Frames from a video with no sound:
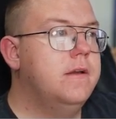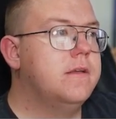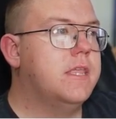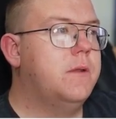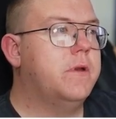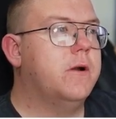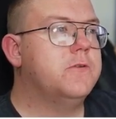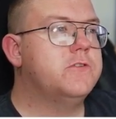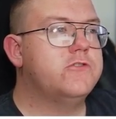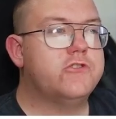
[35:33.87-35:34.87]
Then we go on to
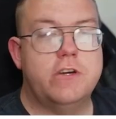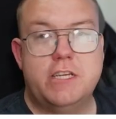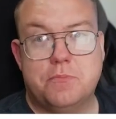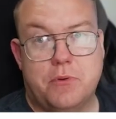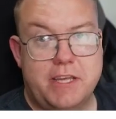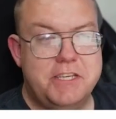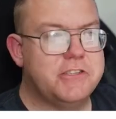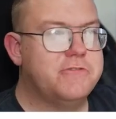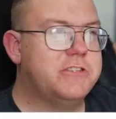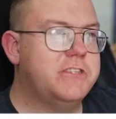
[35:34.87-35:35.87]
Restrained Police
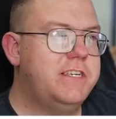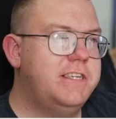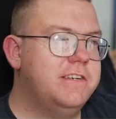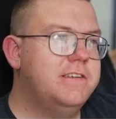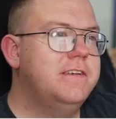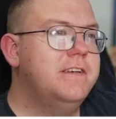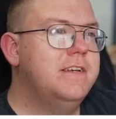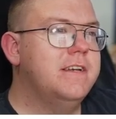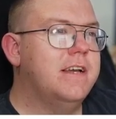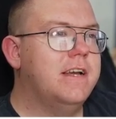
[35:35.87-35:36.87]
Christina,
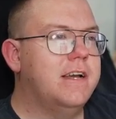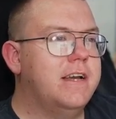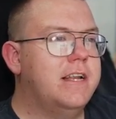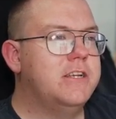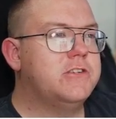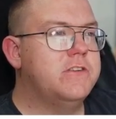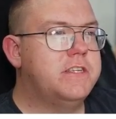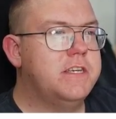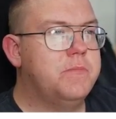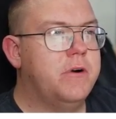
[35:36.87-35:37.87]

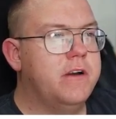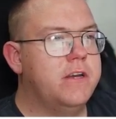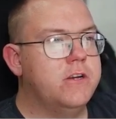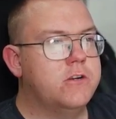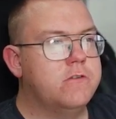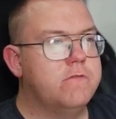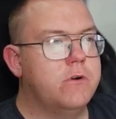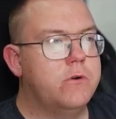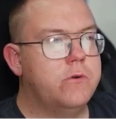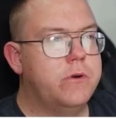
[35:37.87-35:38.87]
illustrated by
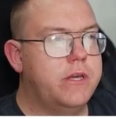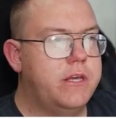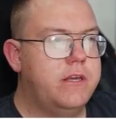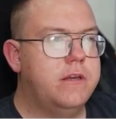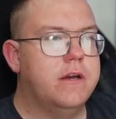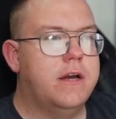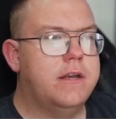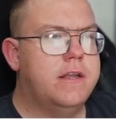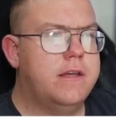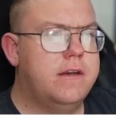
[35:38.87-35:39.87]
Kurohi
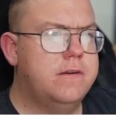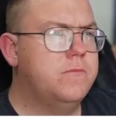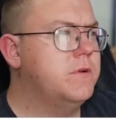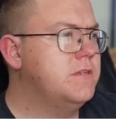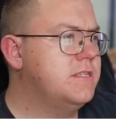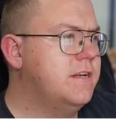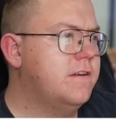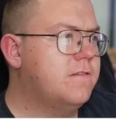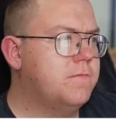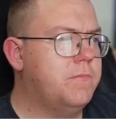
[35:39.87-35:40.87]
Anana, 1/6
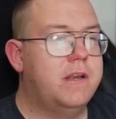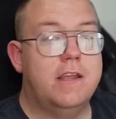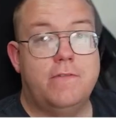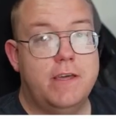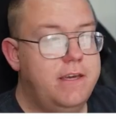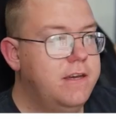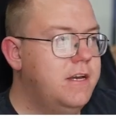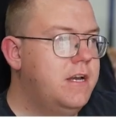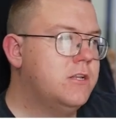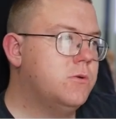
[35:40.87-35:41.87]
by Lovely,
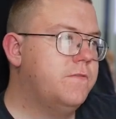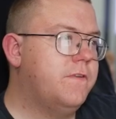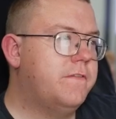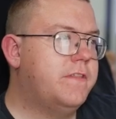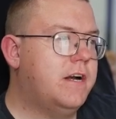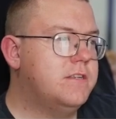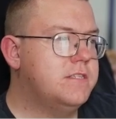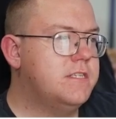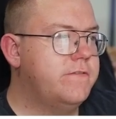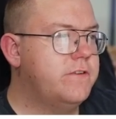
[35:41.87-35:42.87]

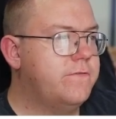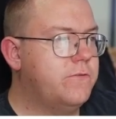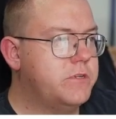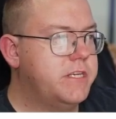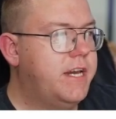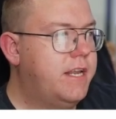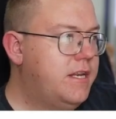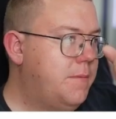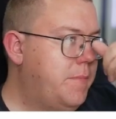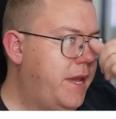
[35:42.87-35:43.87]
25,740 yen,
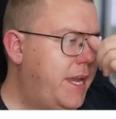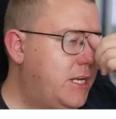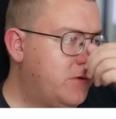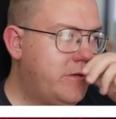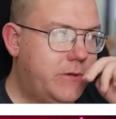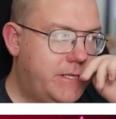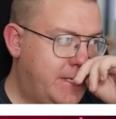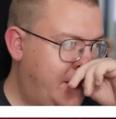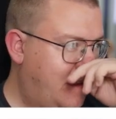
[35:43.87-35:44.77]
May 2026.